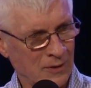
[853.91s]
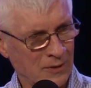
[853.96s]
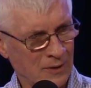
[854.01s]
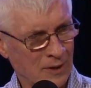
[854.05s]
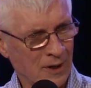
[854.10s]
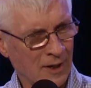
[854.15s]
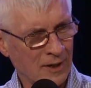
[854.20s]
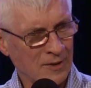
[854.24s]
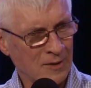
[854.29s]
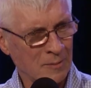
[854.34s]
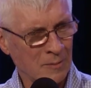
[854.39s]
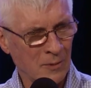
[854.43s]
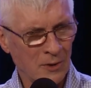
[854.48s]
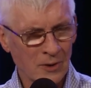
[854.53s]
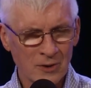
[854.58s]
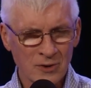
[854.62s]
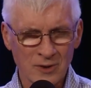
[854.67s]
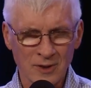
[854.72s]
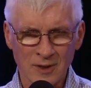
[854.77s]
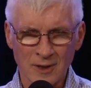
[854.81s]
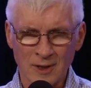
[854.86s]
It's God's
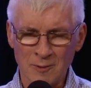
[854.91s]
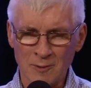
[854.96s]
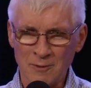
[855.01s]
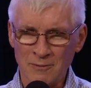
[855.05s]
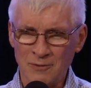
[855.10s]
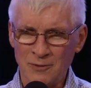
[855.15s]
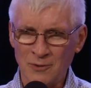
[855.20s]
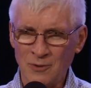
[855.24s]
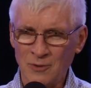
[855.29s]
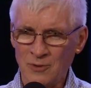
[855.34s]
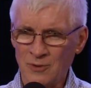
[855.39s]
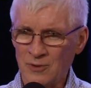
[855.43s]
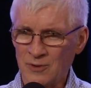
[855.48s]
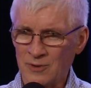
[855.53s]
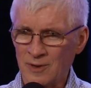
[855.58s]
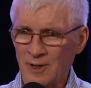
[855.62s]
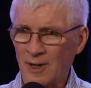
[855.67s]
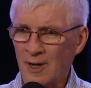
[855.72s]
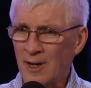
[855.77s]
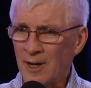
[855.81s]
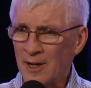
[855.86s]
mercy that refuses
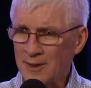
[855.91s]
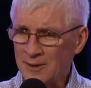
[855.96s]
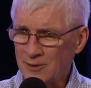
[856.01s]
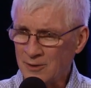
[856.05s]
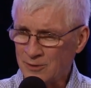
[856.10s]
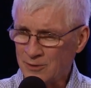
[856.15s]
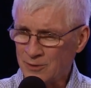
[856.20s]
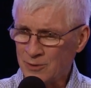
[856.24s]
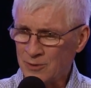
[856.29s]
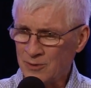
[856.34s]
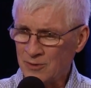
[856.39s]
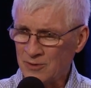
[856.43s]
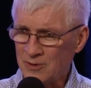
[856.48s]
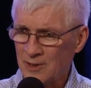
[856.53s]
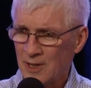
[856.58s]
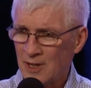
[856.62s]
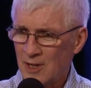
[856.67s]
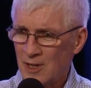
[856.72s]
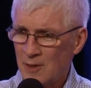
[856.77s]
to hide the truth